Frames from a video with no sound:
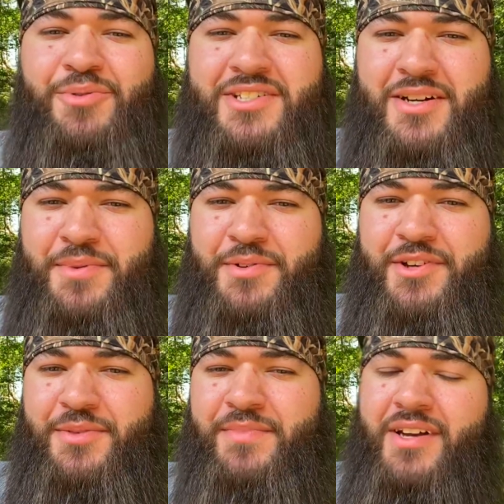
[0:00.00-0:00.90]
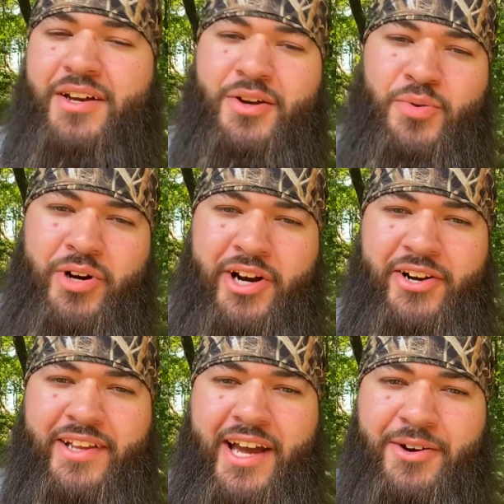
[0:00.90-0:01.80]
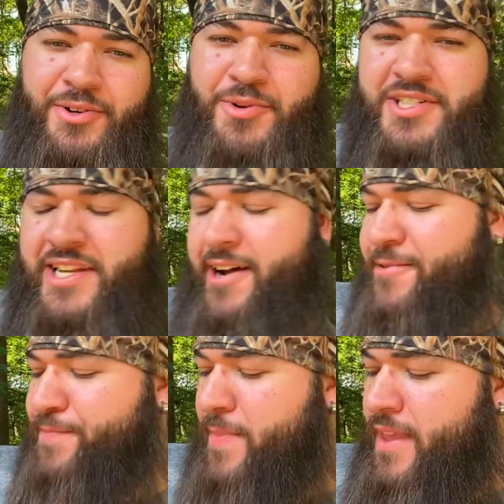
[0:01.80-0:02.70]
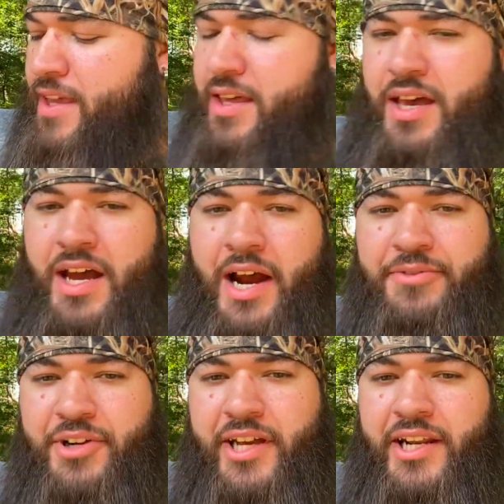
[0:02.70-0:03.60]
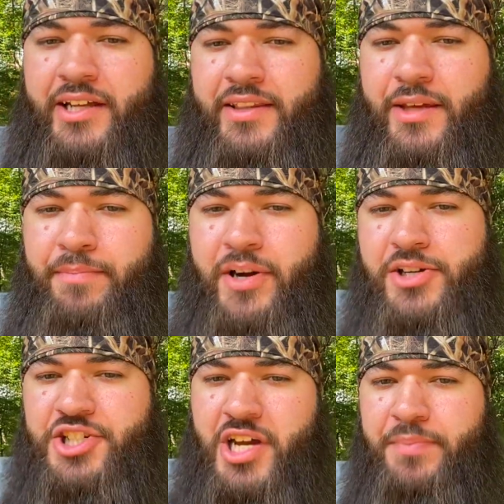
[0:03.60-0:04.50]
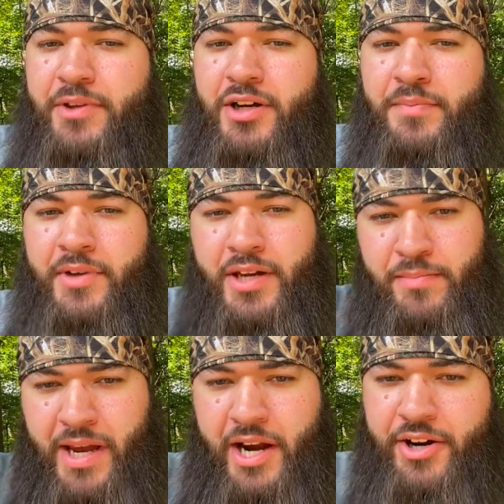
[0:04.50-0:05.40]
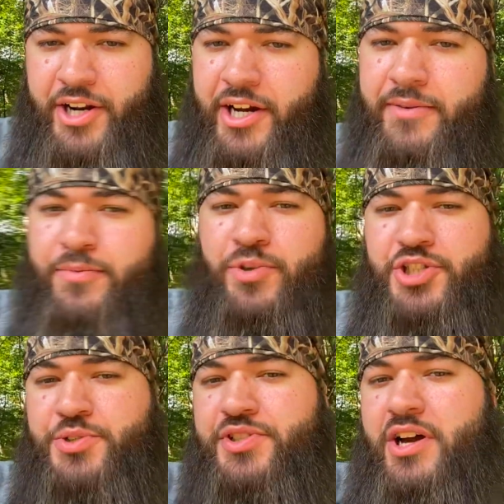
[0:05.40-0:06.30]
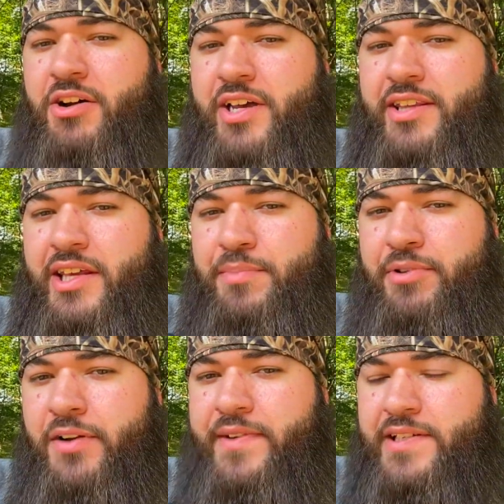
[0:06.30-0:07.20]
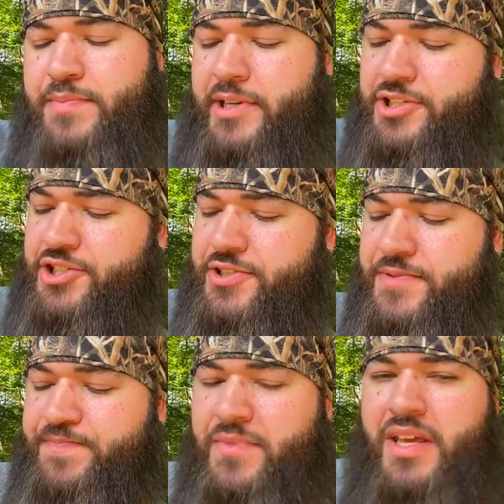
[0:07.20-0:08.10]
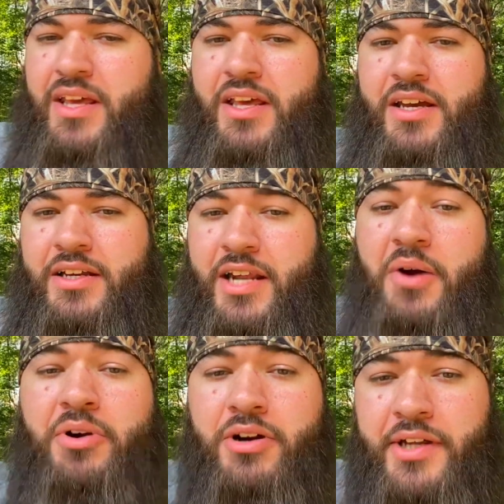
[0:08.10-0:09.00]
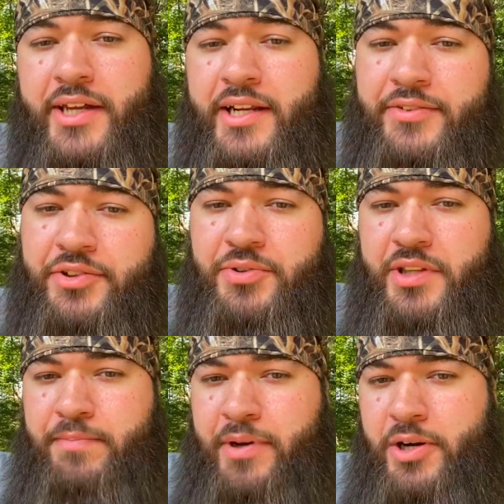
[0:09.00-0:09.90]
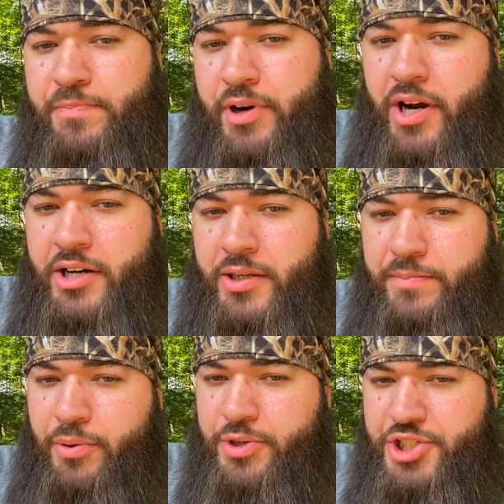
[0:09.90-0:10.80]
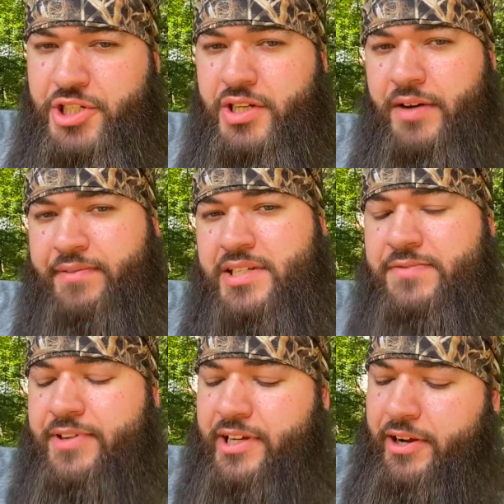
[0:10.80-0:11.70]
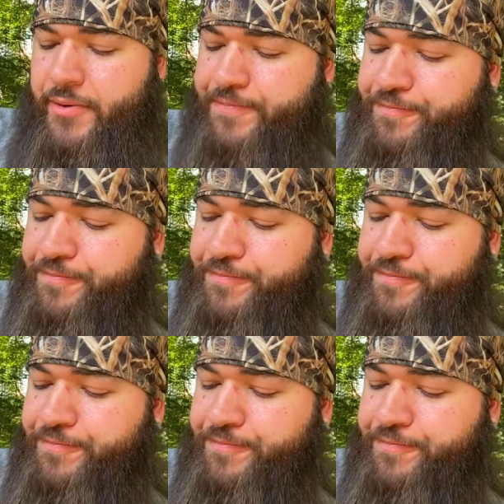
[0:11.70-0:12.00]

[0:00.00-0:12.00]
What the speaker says: what's up, YouTube? We're here in the outdoors now after getting the beard shaped up and my hair cut, which you saw in the previous pictures. Now we're going to get into the beard product portion of this video.